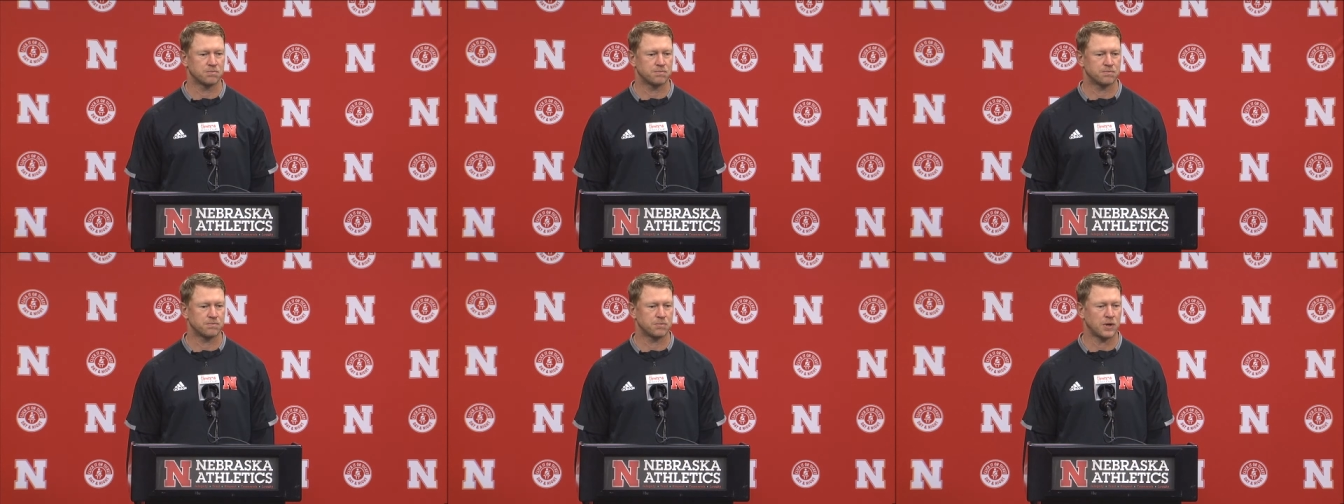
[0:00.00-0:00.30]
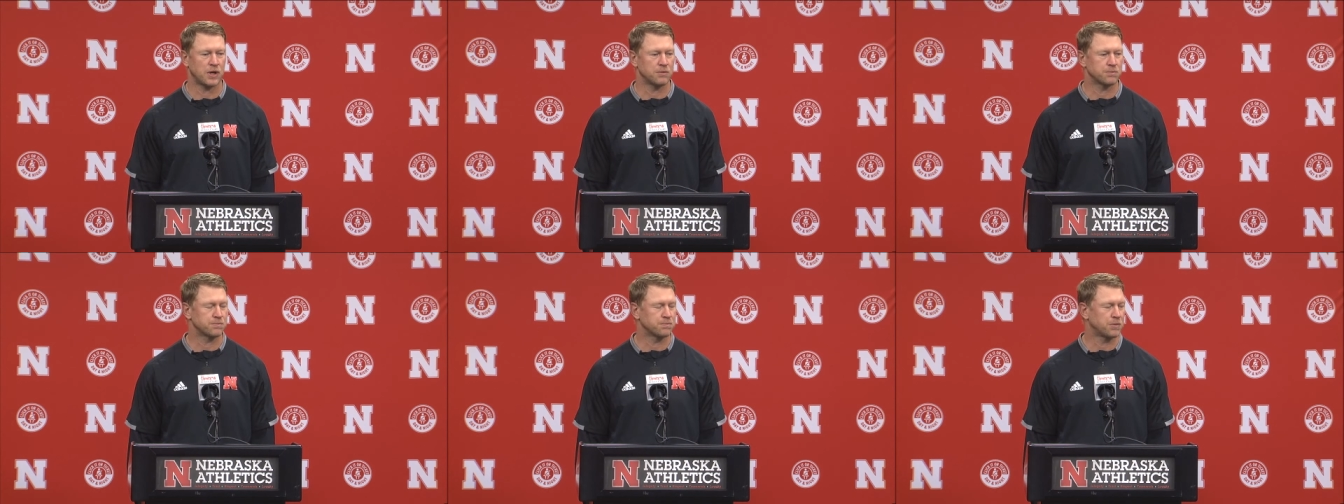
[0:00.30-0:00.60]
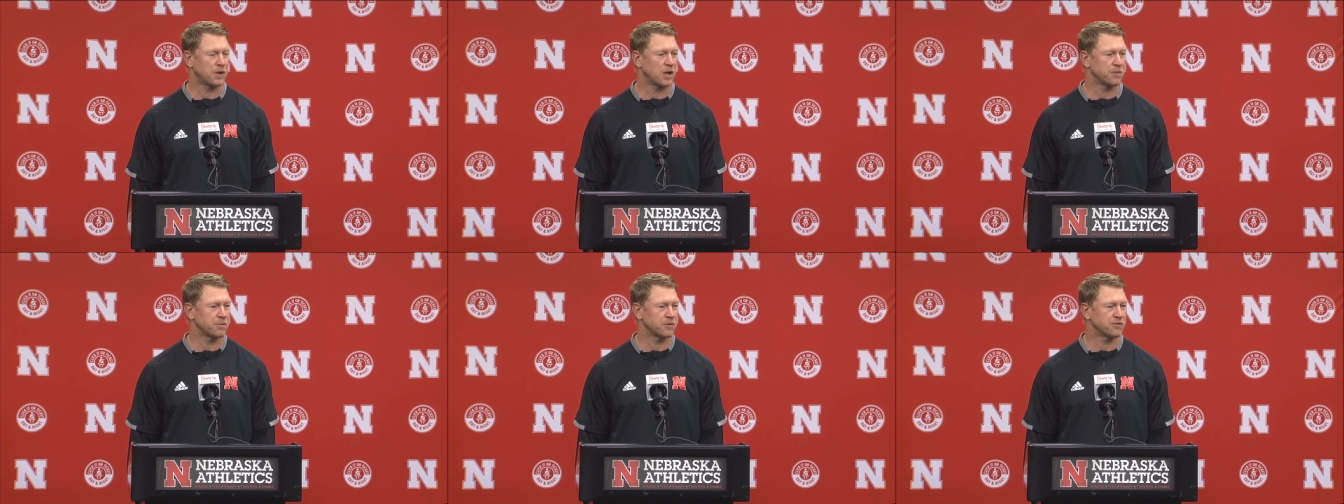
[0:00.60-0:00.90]
pop
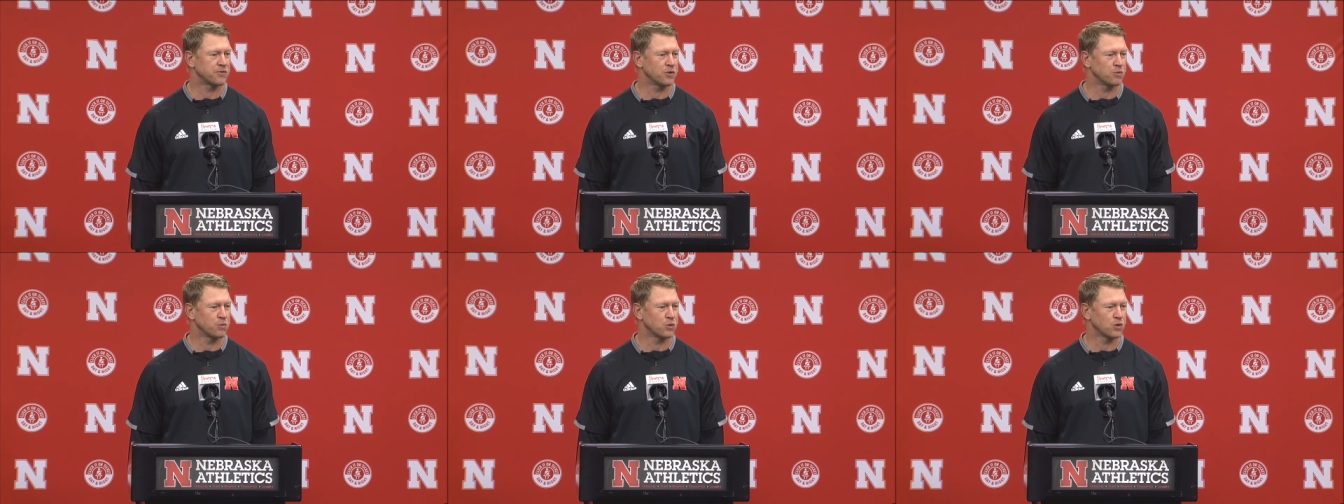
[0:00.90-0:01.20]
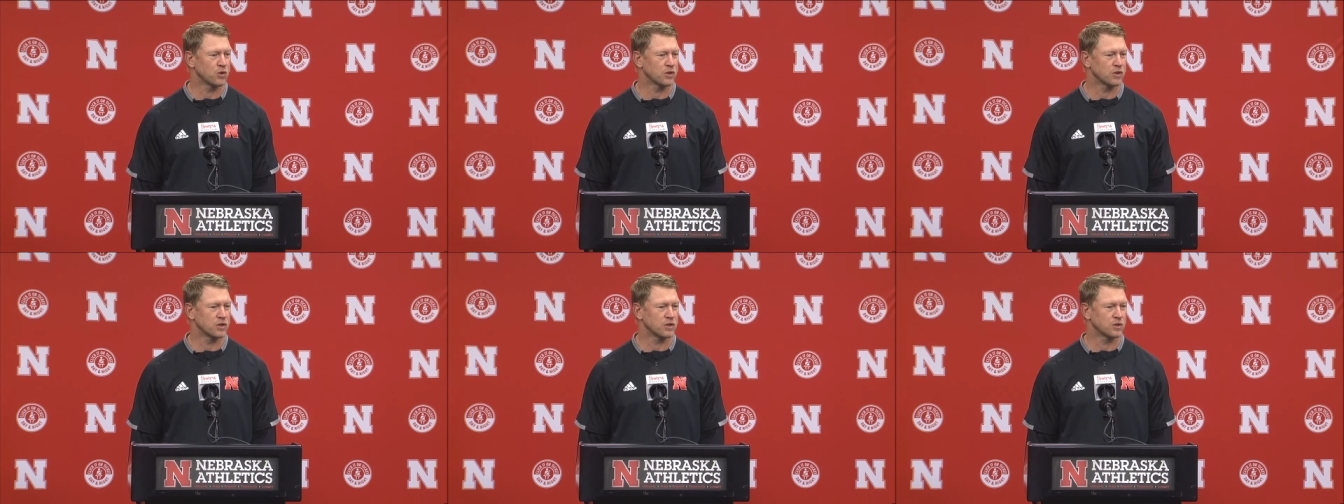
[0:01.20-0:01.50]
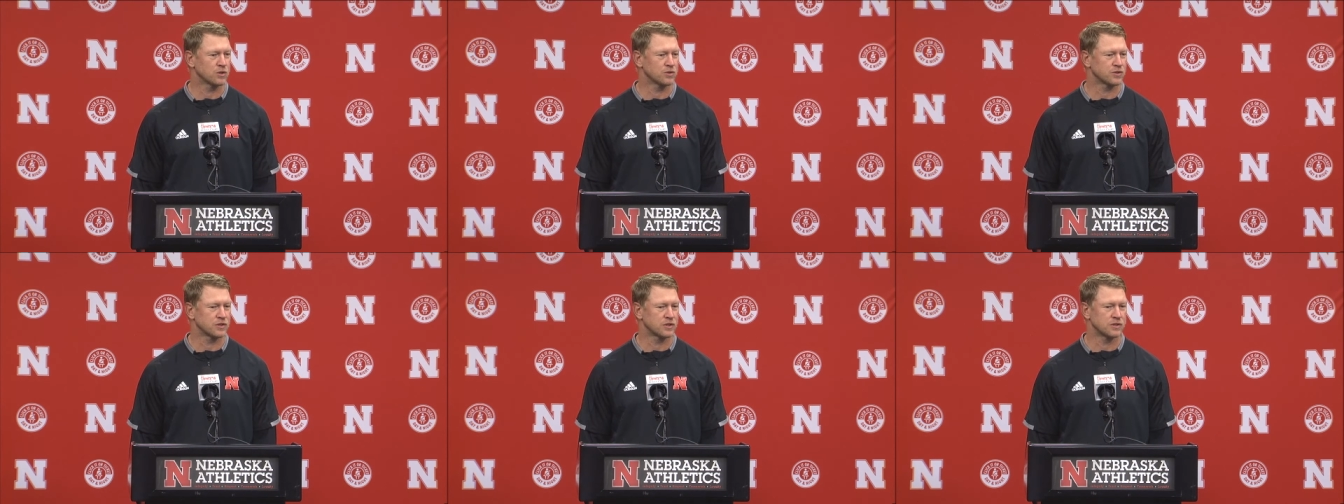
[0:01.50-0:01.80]
pop a few more of
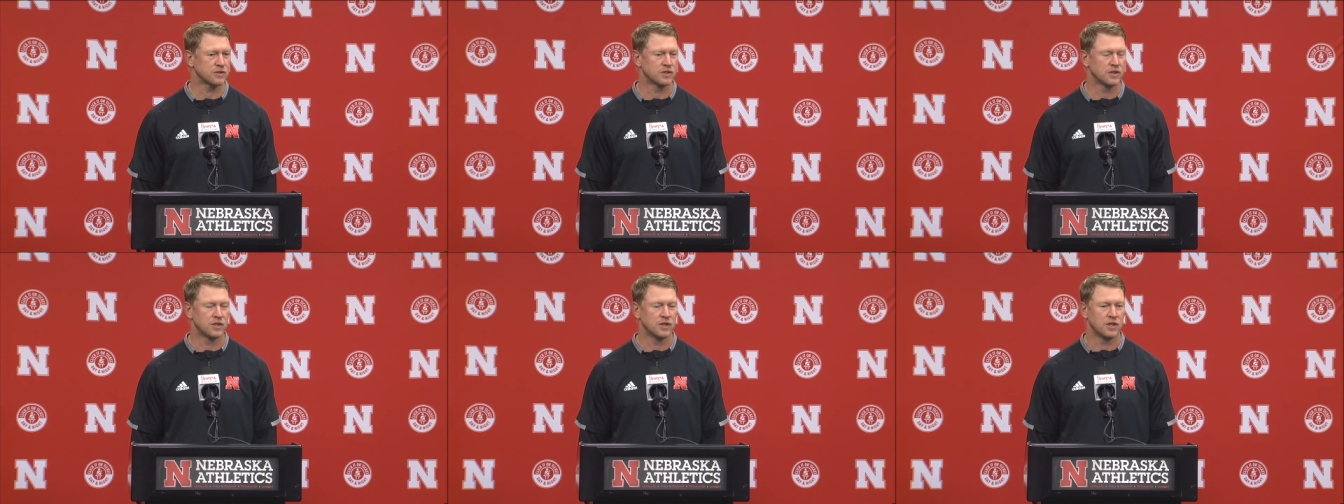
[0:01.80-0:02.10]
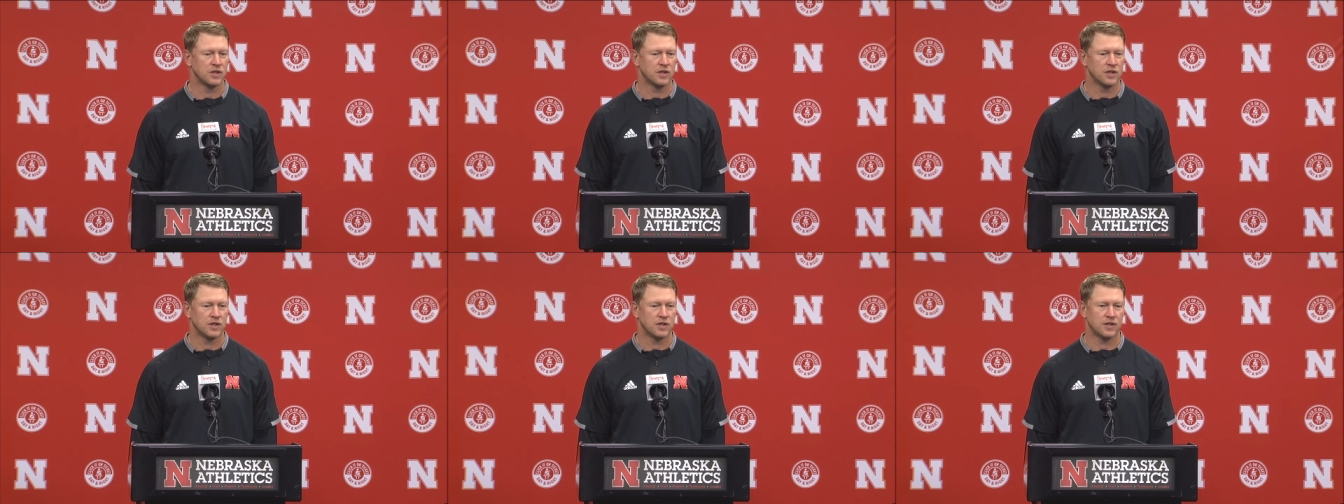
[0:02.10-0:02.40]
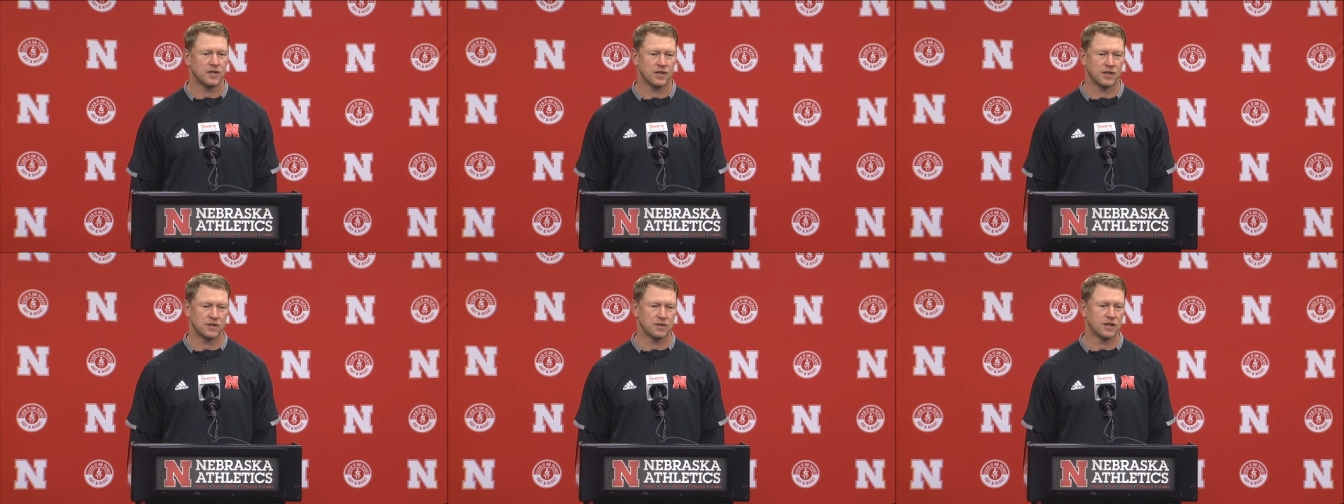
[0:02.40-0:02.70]
those, and
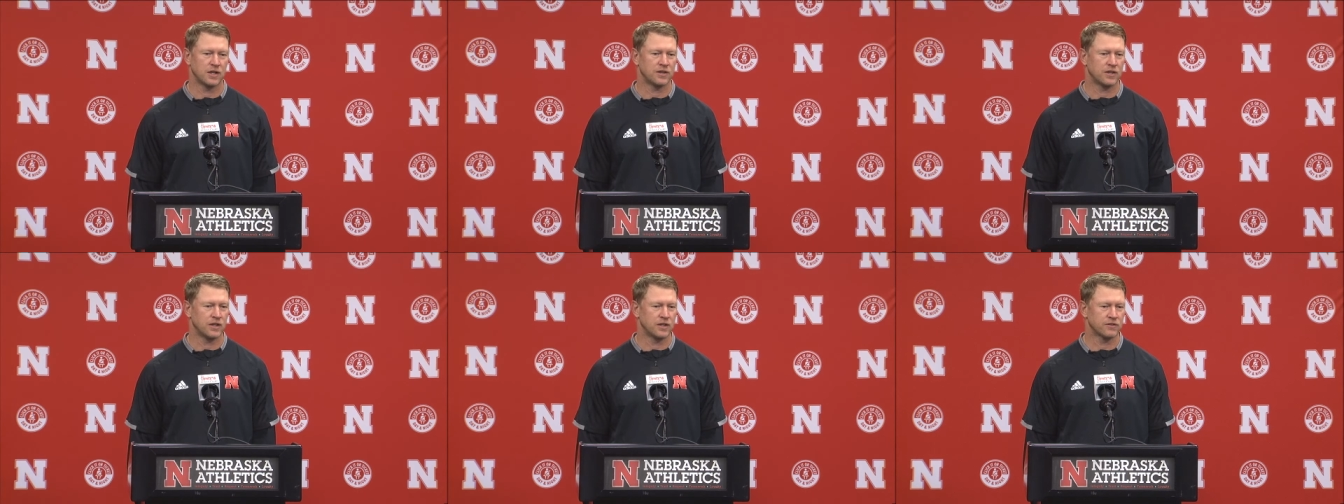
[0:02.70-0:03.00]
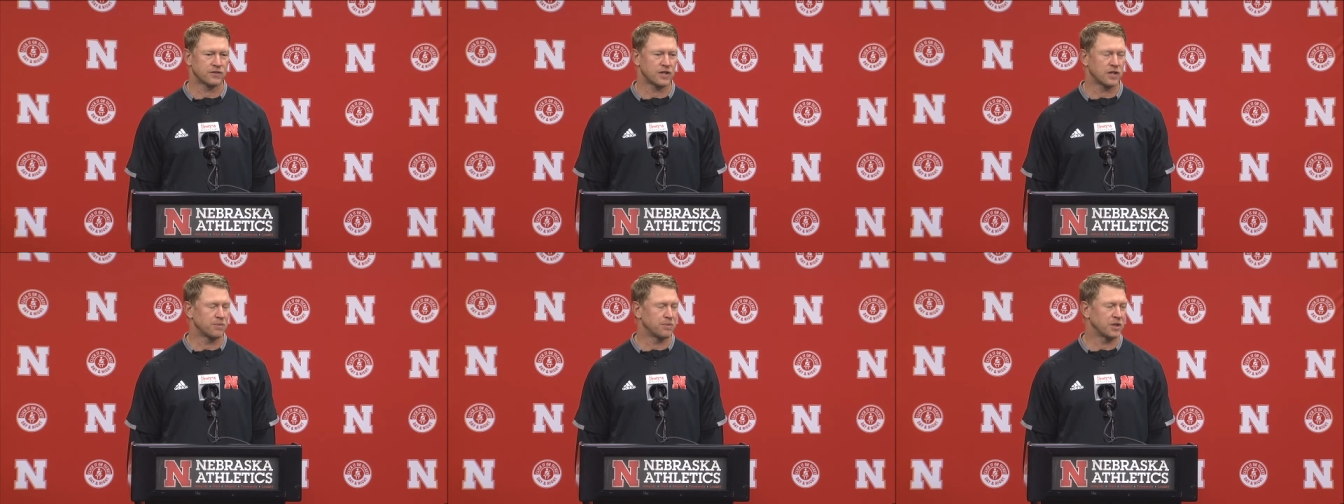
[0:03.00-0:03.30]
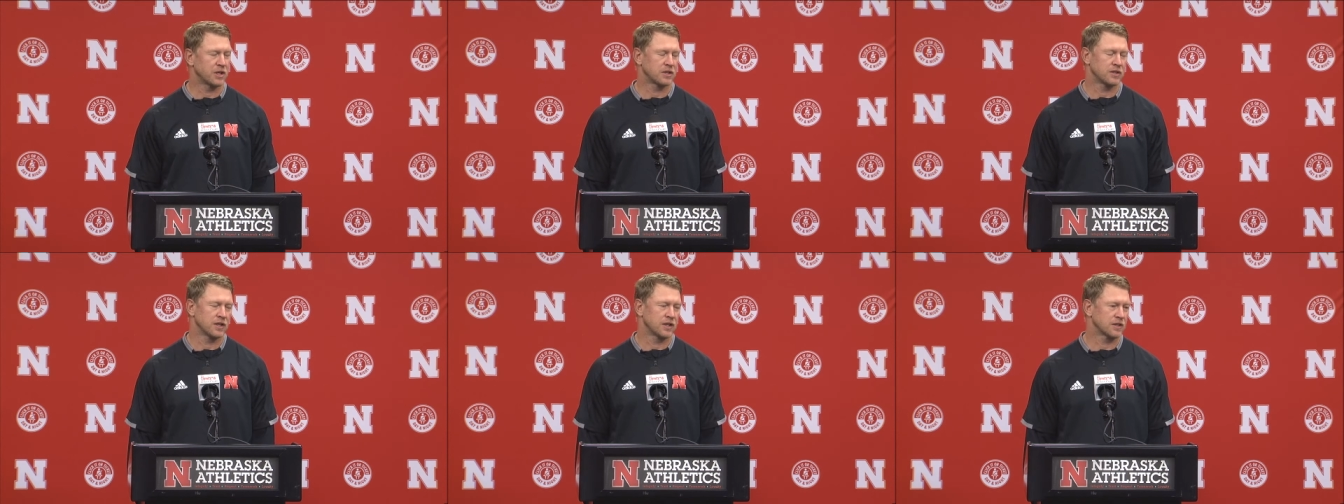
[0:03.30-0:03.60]
uh, it's got to be
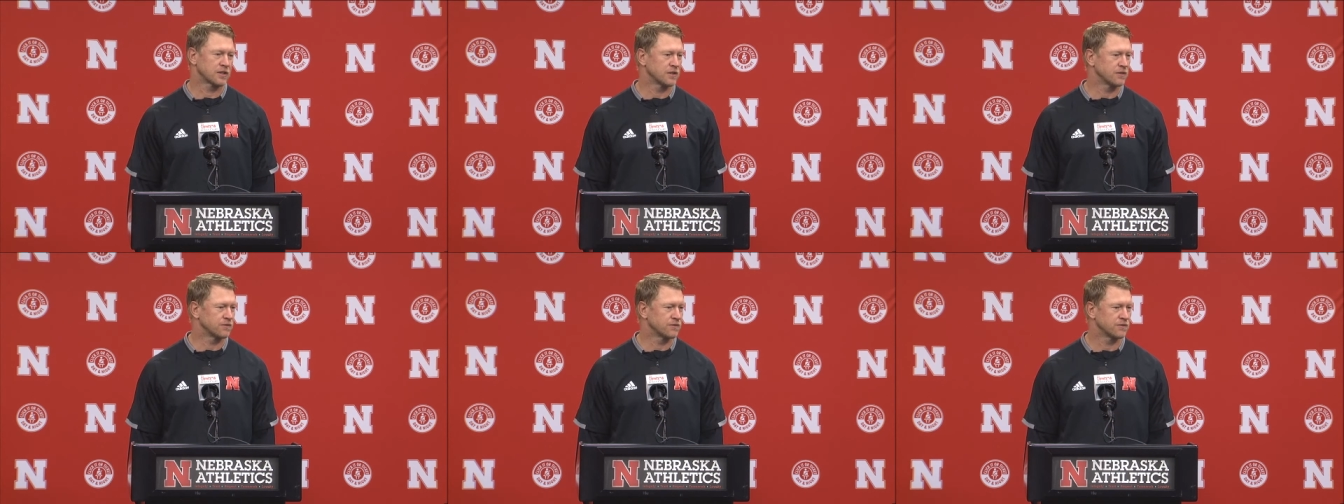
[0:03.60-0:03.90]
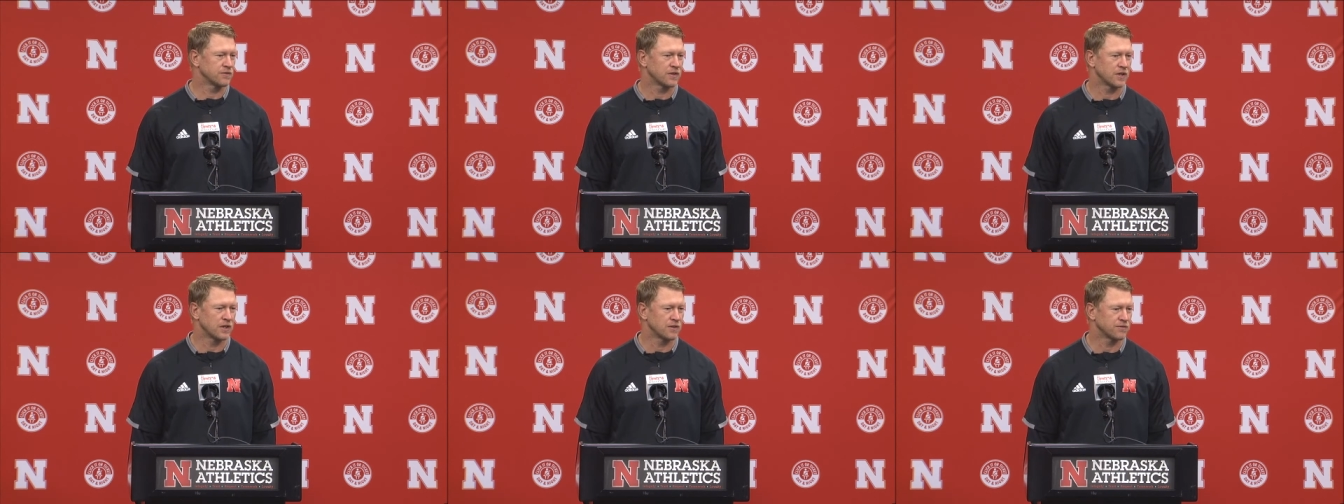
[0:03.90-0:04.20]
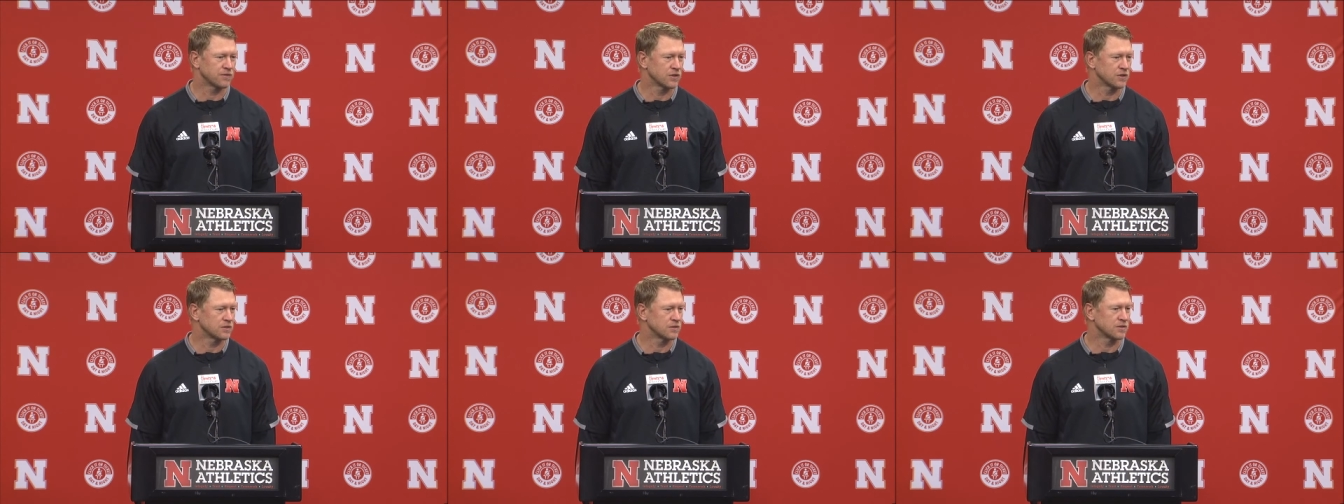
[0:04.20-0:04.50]
a collective
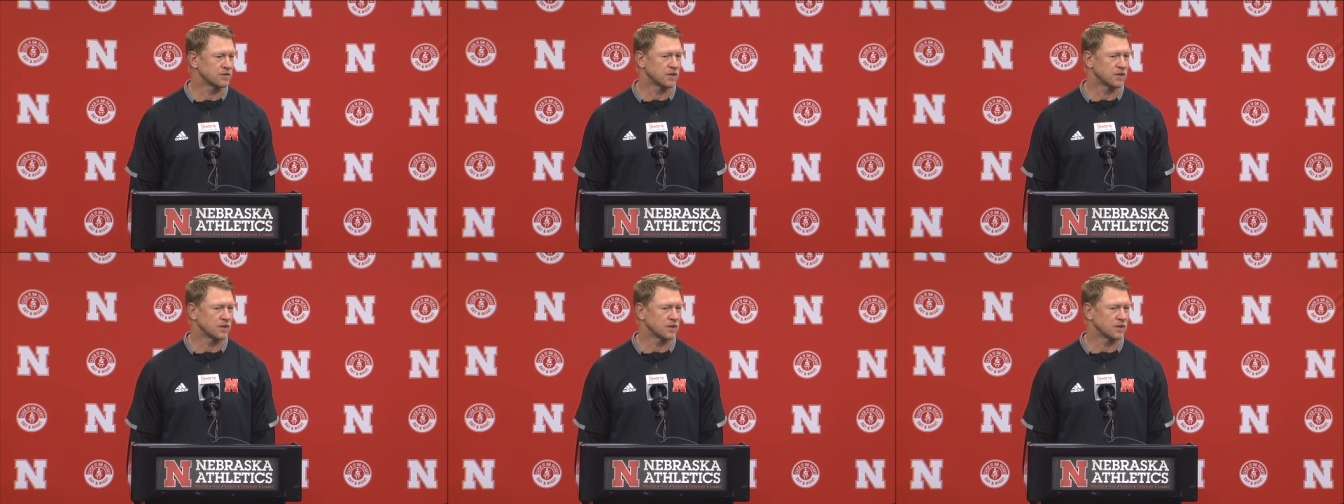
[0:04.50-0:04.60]
effort.